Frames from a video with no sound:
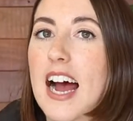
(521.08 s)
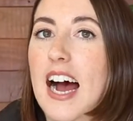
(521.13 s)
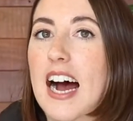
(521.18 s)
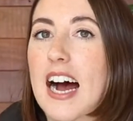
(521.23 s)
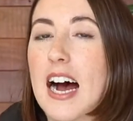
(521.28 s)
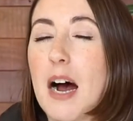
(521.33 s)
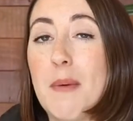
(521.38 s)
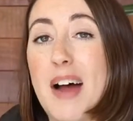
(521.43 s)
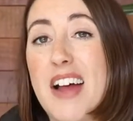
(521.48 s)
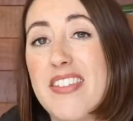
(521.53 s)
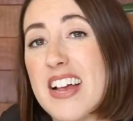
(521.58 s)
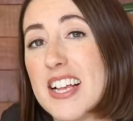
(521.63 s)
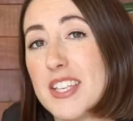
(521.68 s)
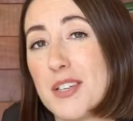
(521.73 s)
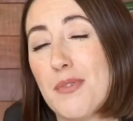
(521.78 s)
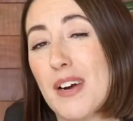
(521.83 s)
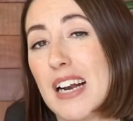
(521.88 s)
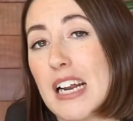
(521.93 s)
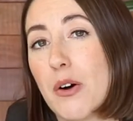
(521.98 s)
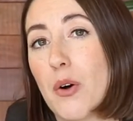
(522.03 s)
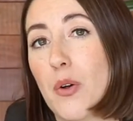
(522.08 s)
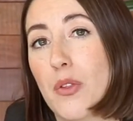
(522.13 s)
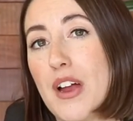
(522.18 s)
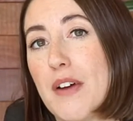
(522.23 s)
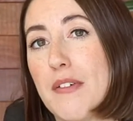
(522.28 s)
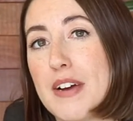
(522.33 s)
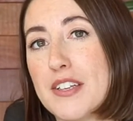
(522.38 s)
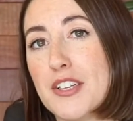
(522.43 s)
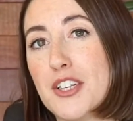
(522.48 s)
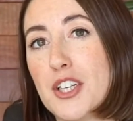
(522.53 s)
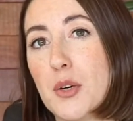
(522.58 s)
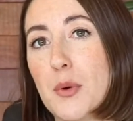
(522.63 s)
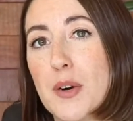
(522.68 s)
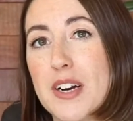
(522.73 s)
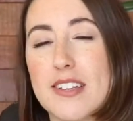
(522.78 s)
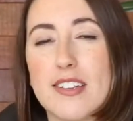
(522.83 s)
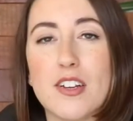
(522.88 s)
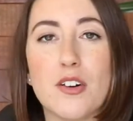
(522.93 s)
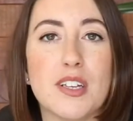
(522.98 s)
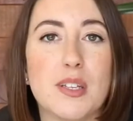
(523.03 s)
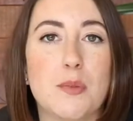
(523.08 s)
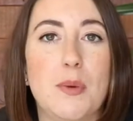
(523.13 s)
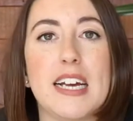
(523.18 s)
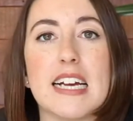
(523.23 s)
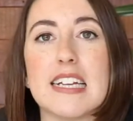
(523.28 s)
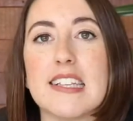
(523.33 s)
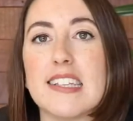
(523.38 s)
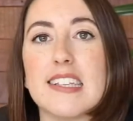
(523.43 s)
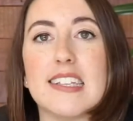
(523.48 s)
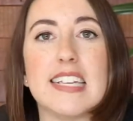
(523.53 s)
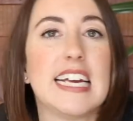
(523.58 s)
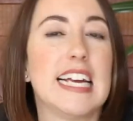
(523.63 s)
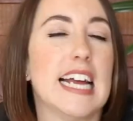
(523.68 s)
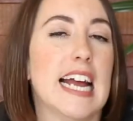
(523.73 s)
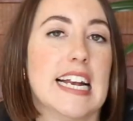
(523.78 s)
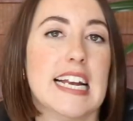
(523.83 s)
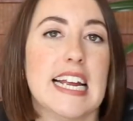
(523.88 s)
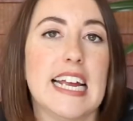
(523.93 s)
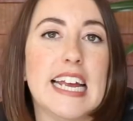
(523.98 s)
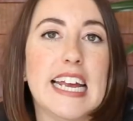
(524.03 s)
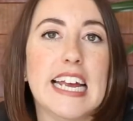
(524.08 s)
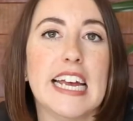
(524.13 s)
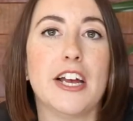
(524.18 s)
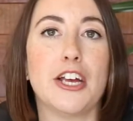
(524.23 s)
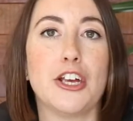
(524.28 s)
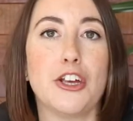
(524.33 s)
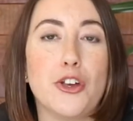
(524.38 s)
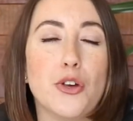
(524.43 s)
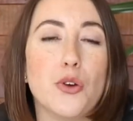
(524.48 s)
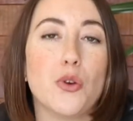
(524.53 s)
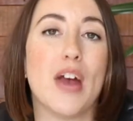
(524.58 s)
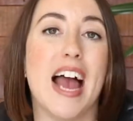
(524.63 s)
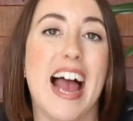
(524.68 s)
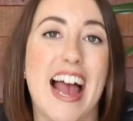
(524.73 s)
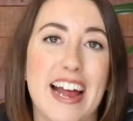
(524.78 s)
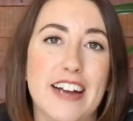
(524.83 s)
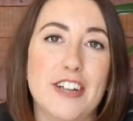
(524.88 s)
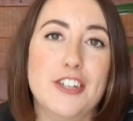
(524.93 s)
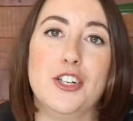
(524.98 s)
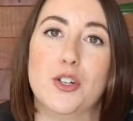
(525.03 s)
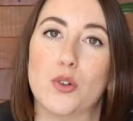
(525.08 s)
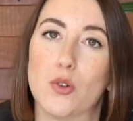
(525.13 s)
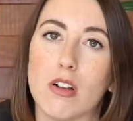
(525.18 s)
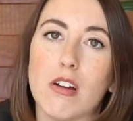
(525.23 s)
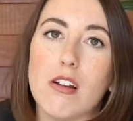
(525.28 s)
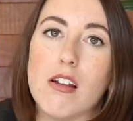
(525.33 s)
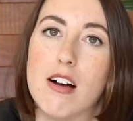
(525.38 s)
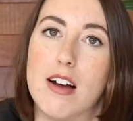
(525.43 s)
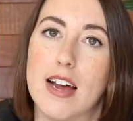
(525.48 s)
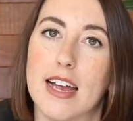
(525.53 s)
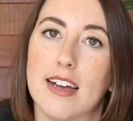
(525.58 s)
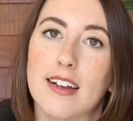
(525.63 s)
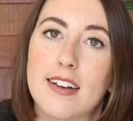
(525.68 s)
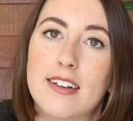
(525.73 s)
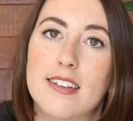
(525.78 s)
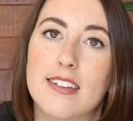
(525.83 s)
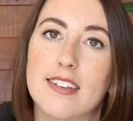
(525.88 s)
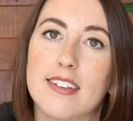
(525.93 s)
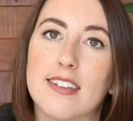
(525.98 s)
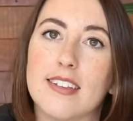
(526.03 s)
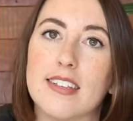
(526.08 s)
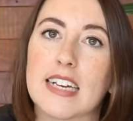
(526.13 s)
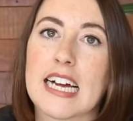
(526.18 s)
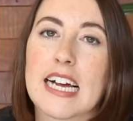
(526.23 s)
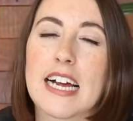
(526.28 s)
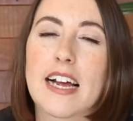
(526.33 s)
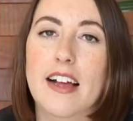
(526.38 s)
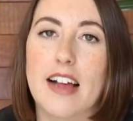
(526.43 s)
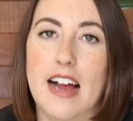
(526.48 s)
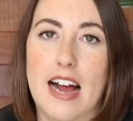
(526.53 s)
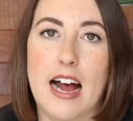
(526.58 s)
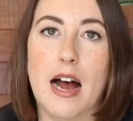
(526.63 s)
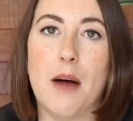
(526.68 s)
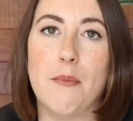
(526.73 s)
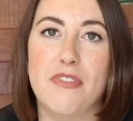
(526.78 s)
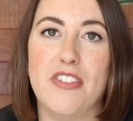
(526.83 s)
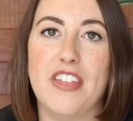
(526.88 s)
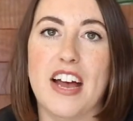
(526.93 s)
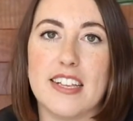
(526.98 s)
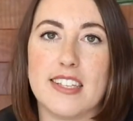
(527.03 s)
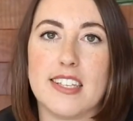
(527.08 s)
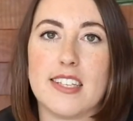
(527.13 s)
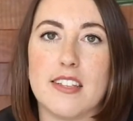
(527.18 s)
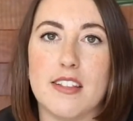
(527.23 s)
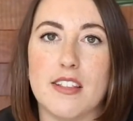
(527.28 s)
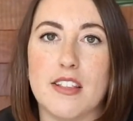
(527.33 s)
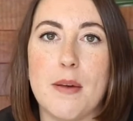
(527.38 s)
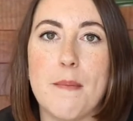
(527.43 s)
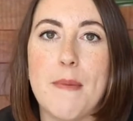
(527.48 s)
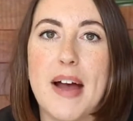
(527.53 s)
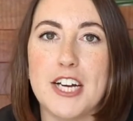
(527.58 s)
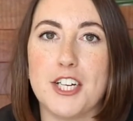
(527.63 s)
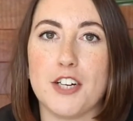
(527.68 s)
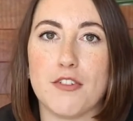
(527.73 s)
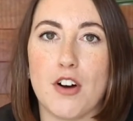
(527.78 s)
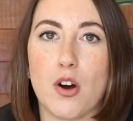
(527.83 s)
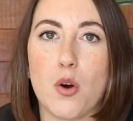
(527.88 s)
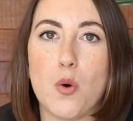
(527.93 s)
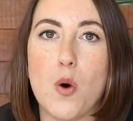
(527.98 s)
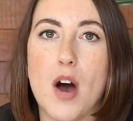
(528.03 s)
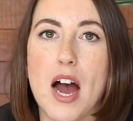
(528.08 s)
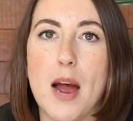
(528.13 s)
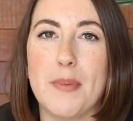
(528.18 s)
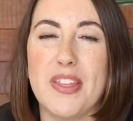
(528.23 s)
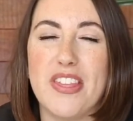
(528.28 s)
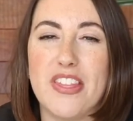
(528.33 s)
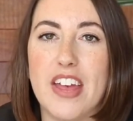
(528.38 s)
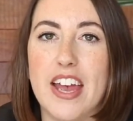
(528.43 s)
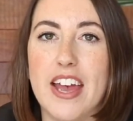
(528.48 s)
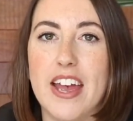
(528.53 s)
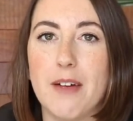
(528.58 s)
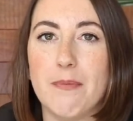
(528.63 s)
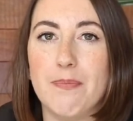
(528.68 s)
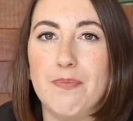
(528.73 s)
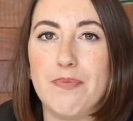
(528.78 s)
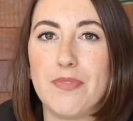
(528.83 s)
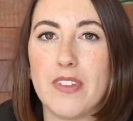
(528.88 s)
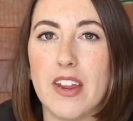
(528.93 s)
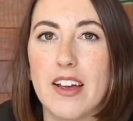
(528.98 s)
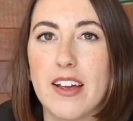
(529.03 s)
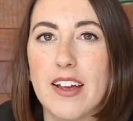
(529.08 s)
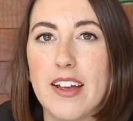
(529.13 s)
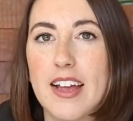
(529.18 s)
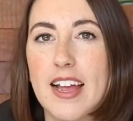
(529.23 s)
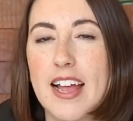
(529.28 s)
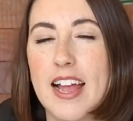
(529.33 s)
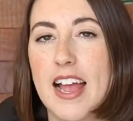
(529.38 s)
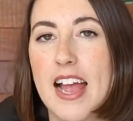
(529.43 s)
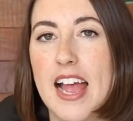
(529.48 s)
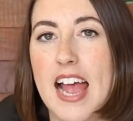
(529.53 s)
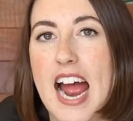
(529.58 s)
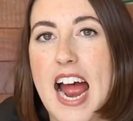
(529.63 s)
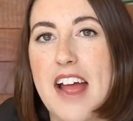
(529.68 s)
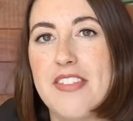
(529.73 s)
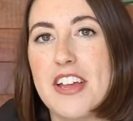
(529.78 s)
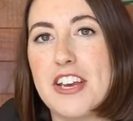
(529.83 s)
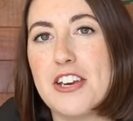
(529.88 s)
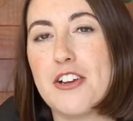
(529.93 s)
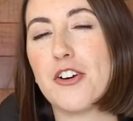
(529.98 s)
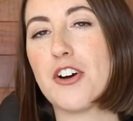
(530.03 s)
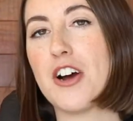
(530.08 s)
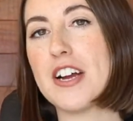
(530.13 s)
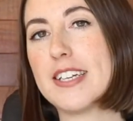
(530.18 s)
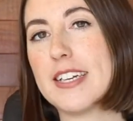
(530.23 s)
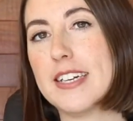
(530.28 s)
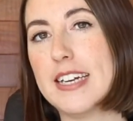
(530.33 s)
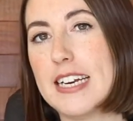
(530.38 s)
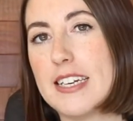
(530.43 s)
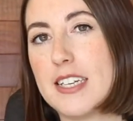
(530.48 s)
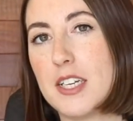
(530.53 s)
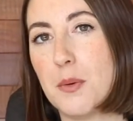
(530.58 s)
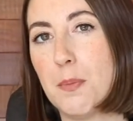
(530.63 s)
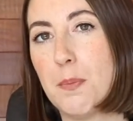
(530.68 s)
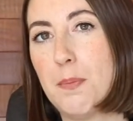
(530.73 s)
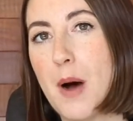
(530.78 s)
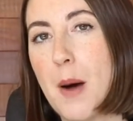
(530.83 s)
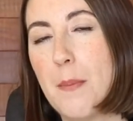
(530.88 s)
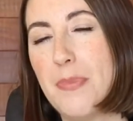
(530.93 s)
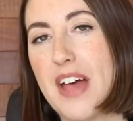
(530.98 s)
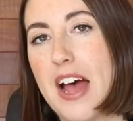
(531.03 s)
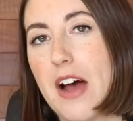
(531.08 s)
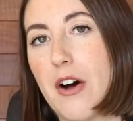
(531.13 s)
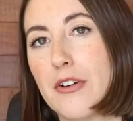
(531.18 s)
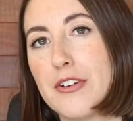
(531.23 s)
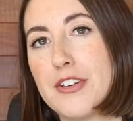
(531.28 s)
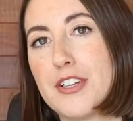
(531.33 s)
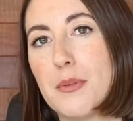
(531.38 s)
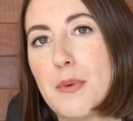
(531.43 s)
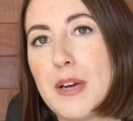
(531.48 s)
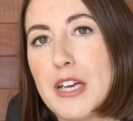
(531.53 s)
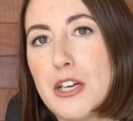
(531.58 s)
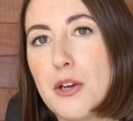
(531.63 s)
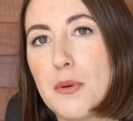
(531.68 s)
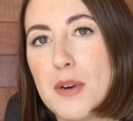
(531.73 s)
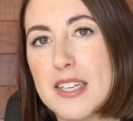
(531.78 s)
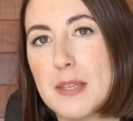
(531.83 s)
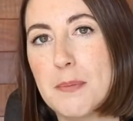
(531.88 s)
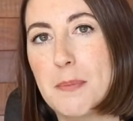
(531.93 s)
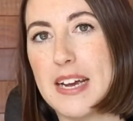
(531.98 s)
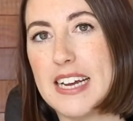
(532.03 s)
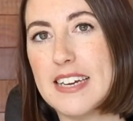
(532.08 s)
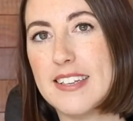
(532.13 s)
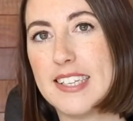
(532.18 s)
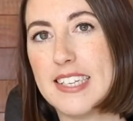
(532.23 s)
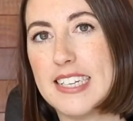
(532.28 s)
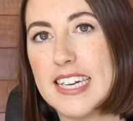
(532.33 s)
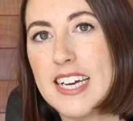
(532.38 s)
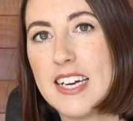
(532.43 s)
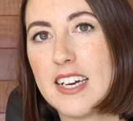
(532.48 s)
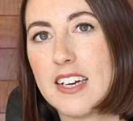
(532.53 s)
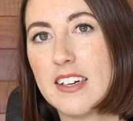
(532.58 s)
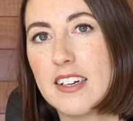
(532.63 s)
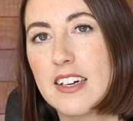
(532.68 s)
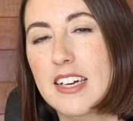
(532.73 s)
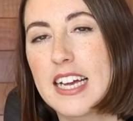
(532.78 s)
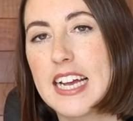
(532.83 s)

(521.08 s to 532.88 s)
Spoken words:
And that's really all there is to it. As long as we can see and hear you and your clients, that's the major requirement there. And then you're going to need to pop that onto a USB stick